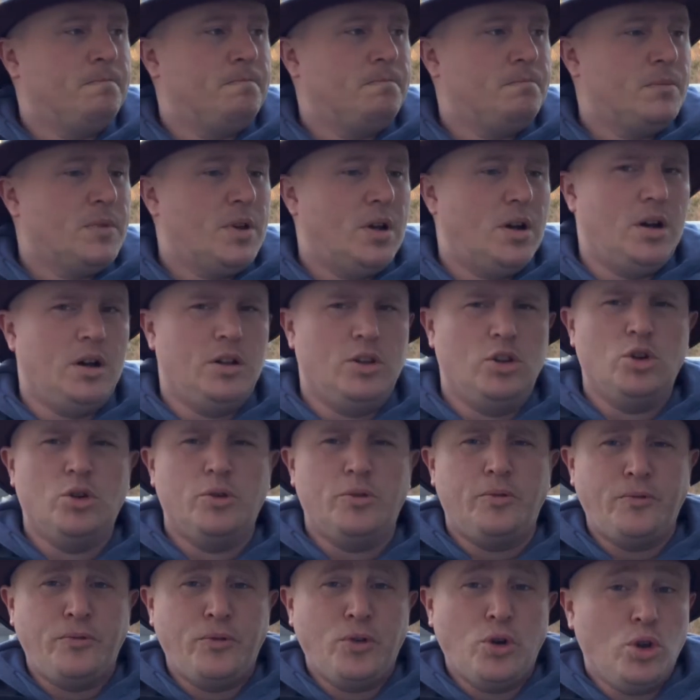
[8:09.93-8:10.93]
a little
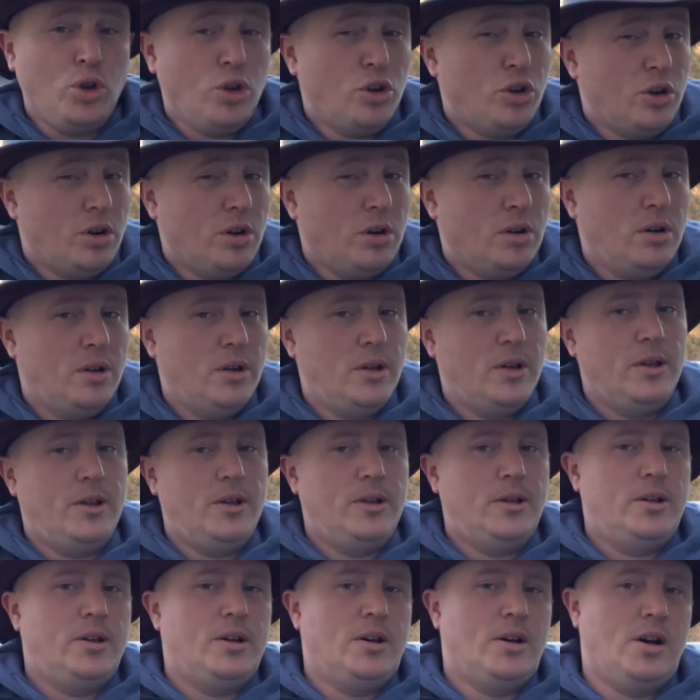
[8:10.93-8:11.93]
fuller,
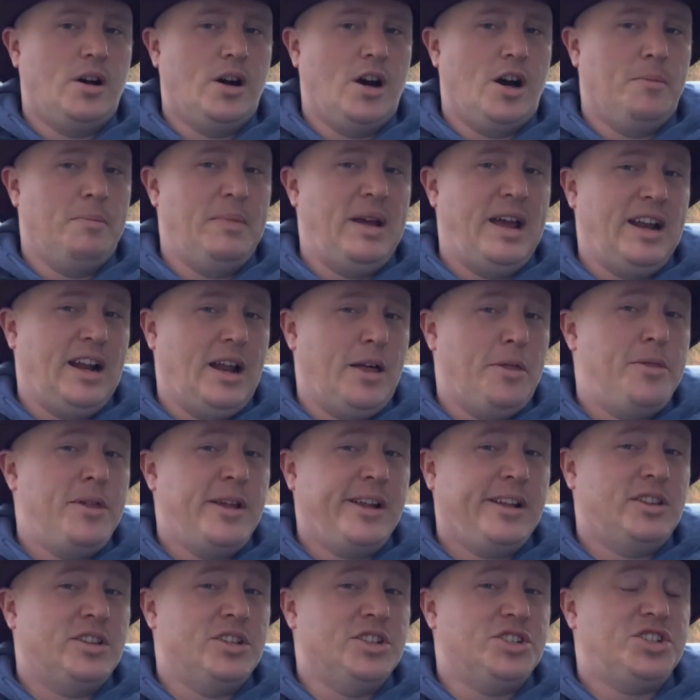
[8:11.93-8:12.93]
and I
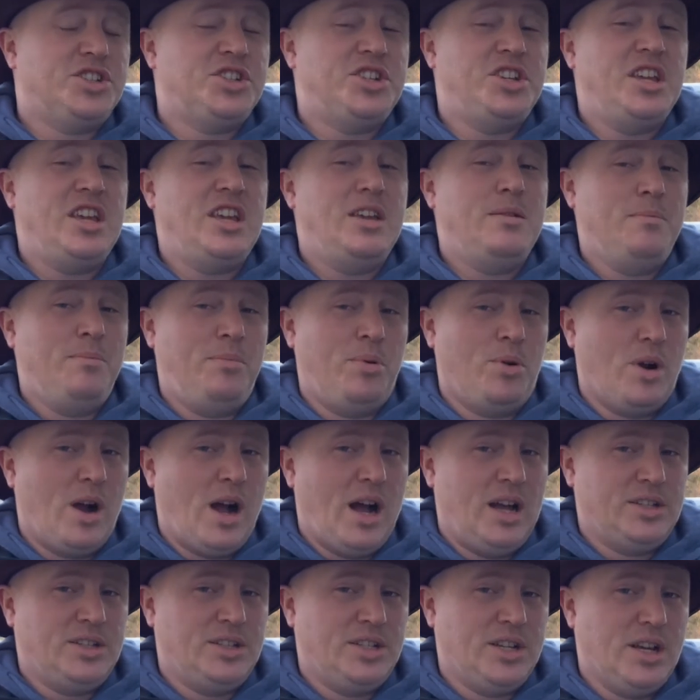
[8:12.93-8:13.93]
think the steam
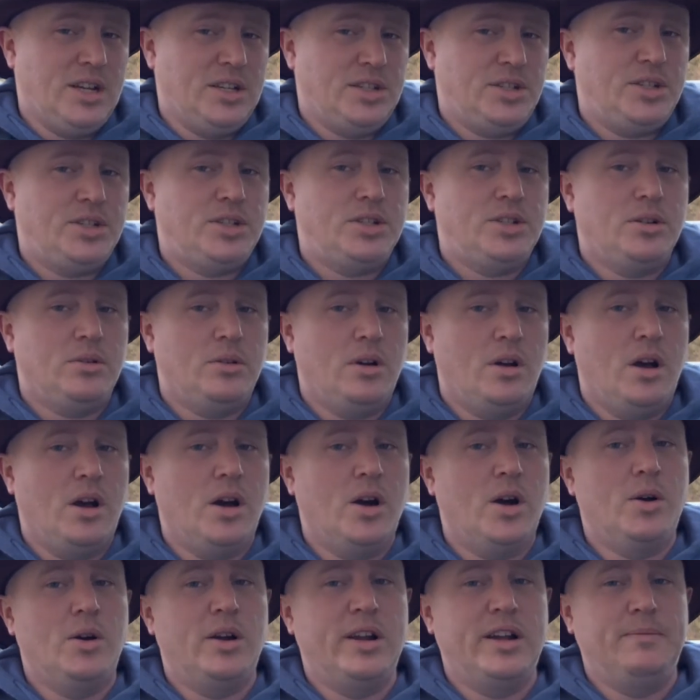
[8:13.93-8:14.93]
process,
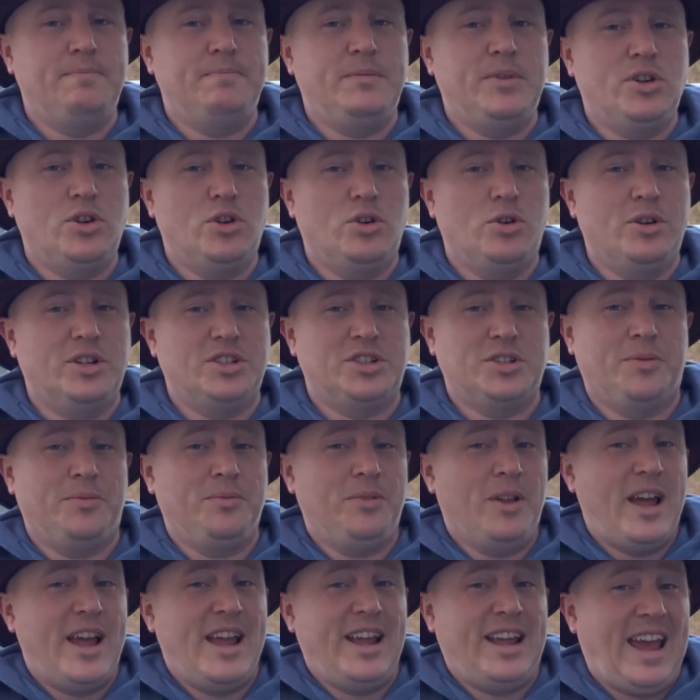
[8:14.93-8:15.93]
it's a
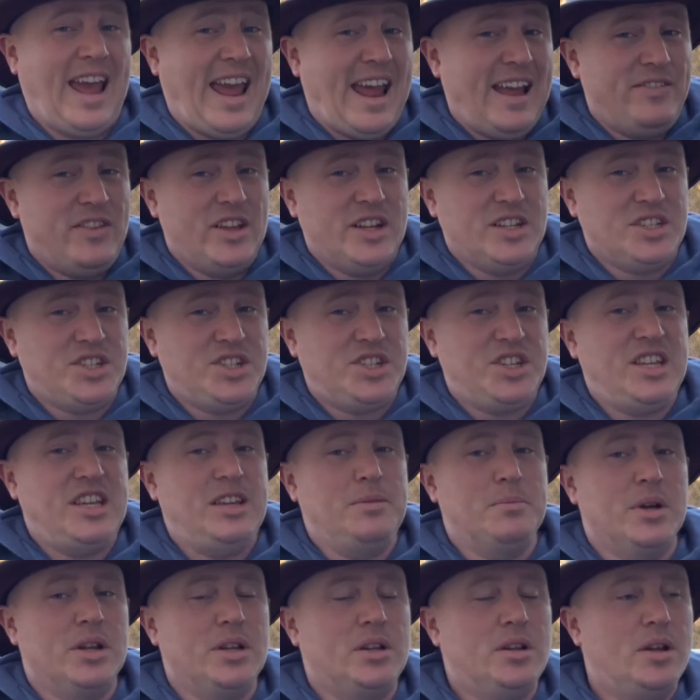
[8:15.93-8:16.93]
flake and they
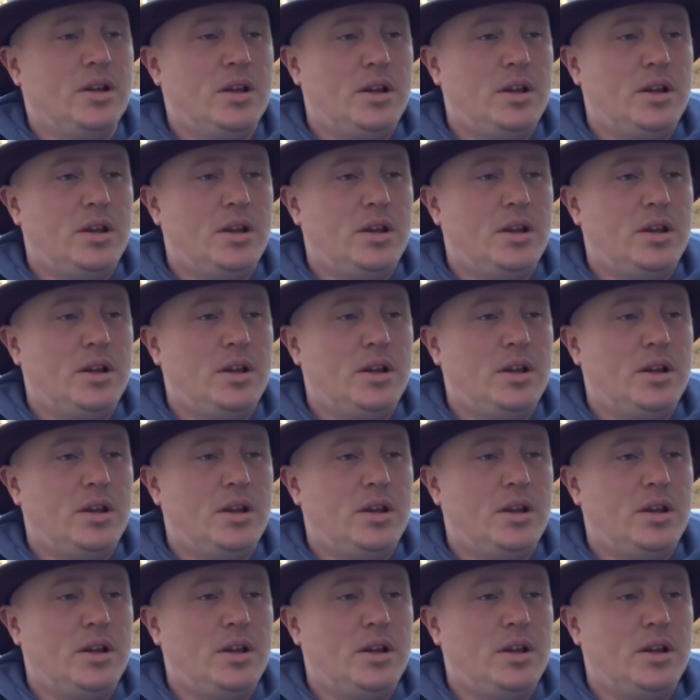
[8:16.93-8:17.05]
steam it.